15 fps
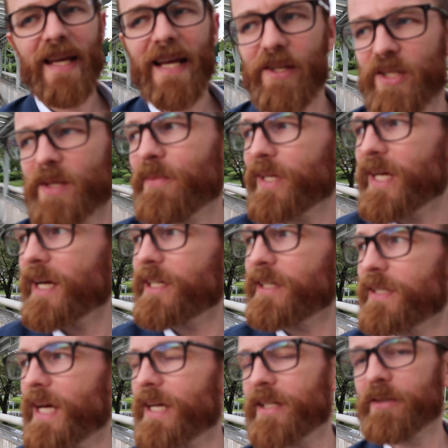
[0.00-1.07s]
yeah, something I
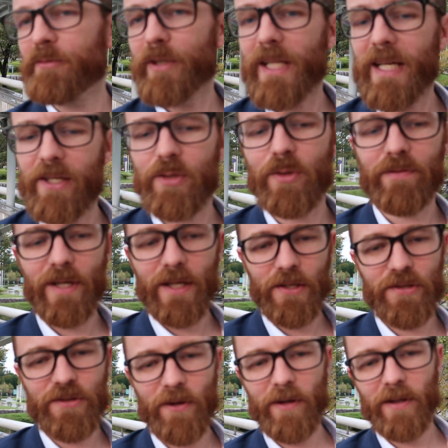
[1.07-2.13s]
can, I can relate to very
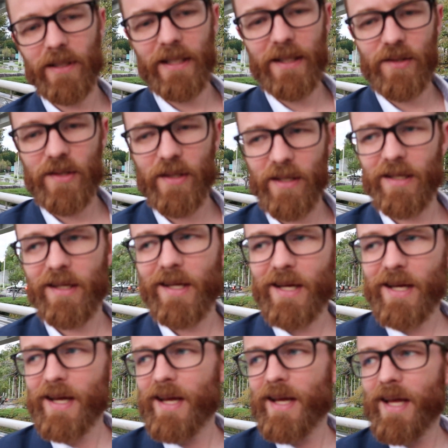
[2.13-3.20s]
strongly. It's a, uh,
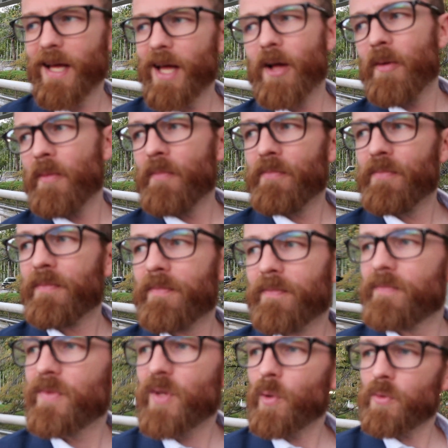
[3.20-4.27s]

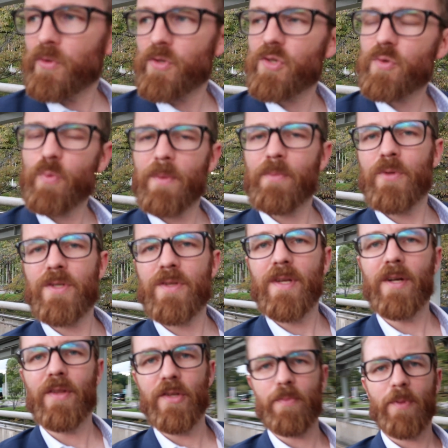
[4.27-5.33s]
don't swim with the
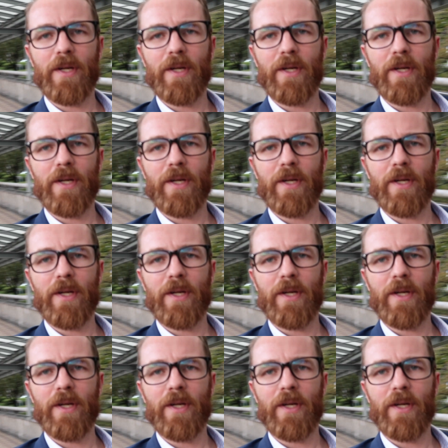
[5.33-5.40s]
others,